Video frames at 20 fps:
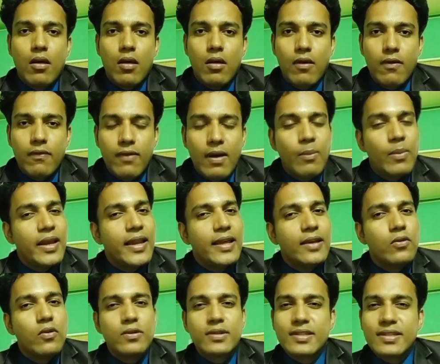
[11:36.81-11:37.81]
Fumbling
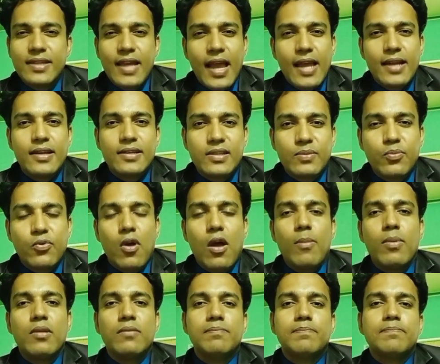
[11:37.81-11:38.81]
won't stand as a
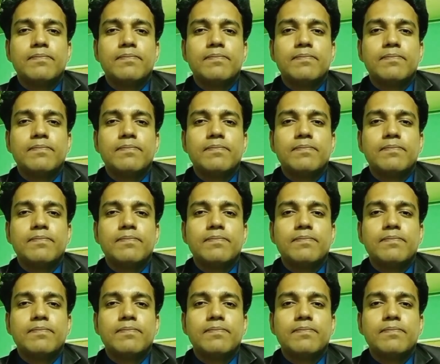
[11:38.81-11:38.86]
problem.